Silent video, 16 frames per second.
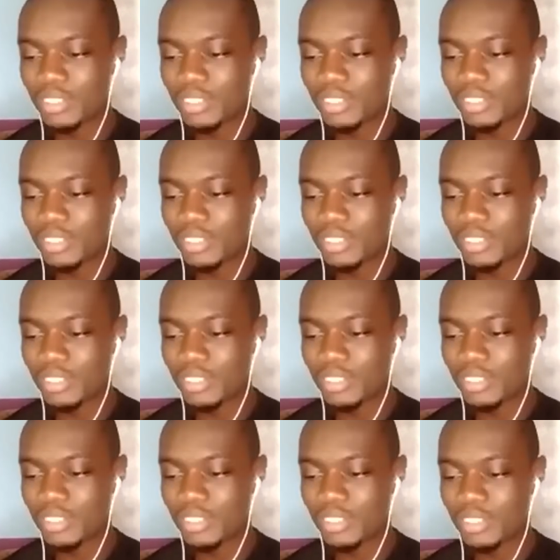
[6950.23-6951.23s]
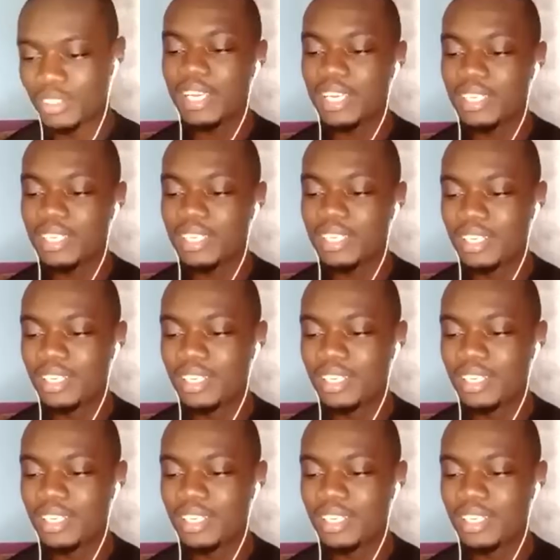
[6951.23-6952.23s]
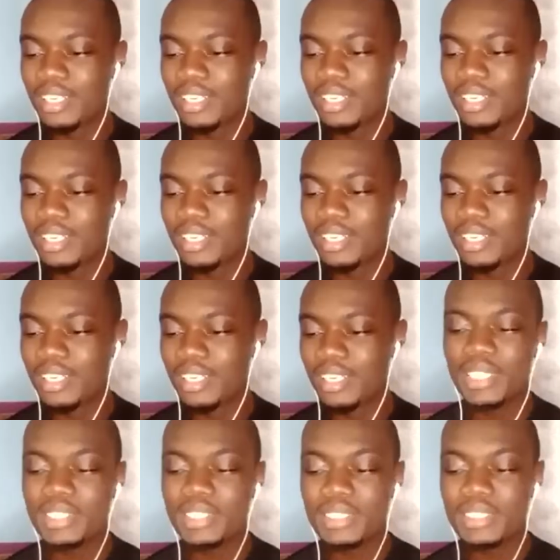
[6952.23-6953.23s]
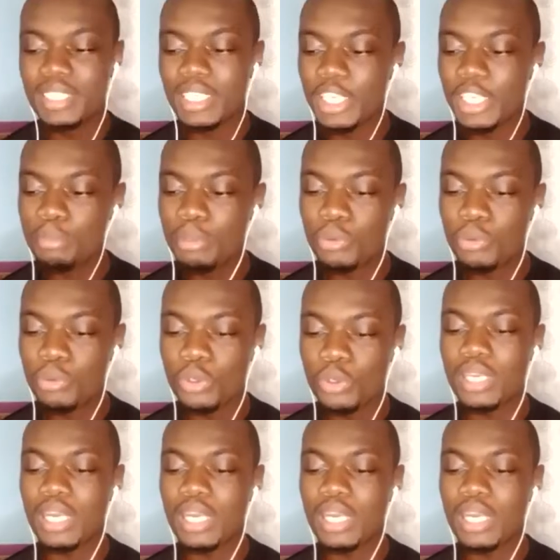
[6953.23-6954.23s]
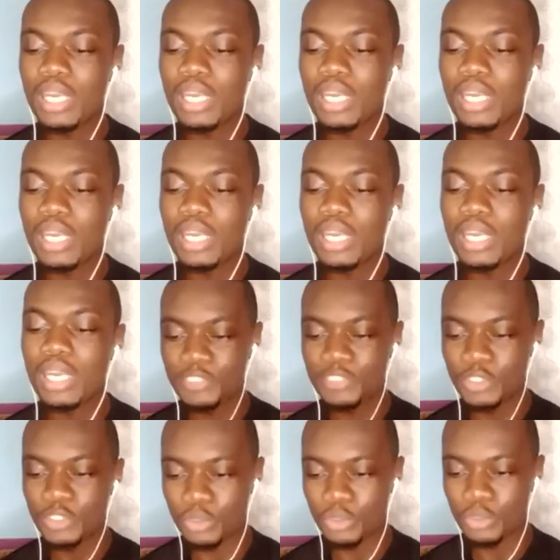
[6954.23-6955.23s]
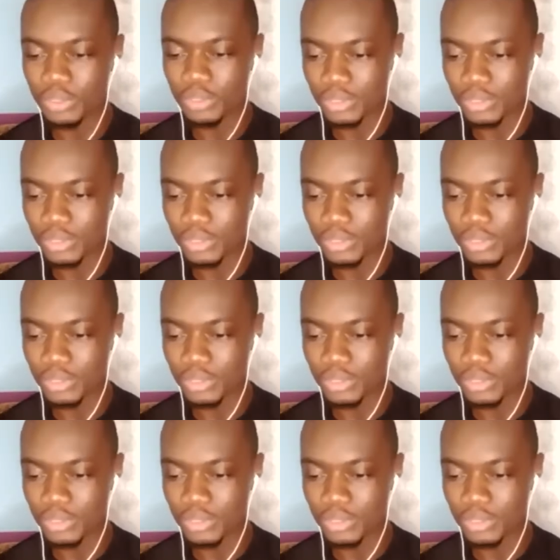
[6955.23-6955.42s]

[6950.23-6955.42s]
when two friends and I were hunting for birds in the neighborhood on a sunny afternoon.